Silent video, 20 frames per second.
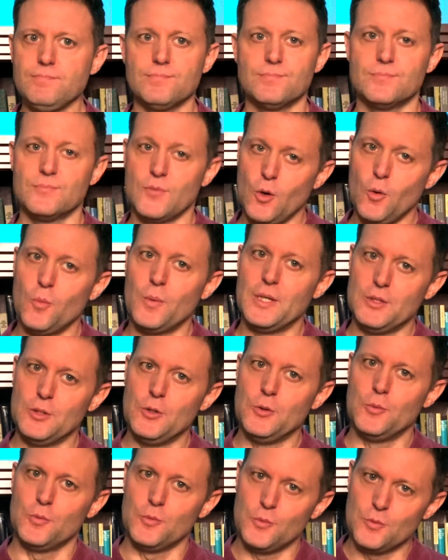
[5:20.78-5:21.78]
though, when
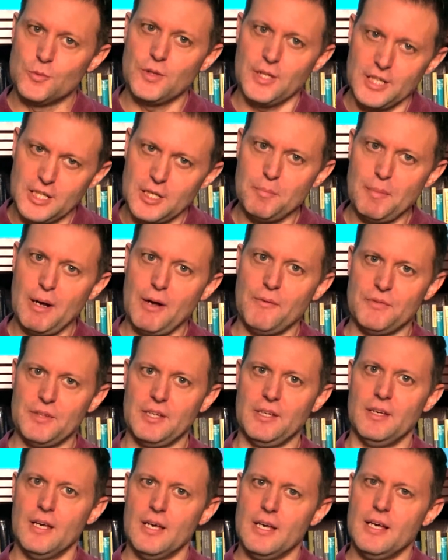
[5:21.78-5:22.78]
you think about
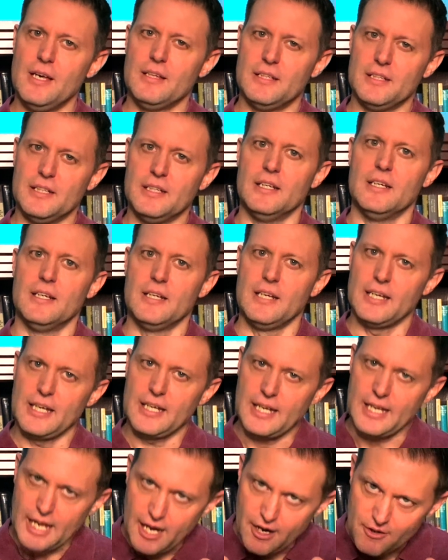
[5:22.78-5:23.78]
the
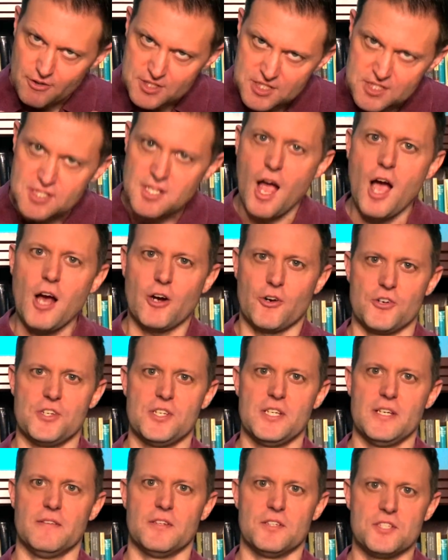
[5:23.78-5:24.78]

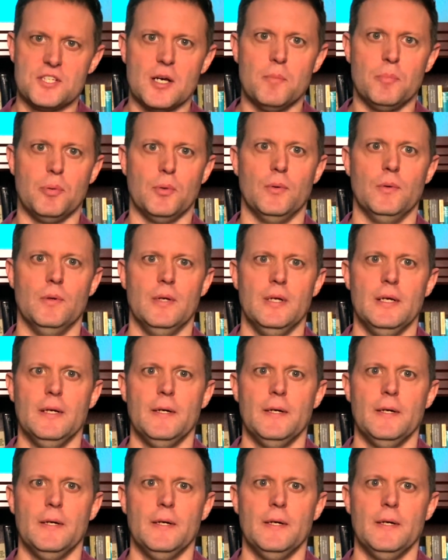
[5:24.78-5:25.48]
aristocracy of the temple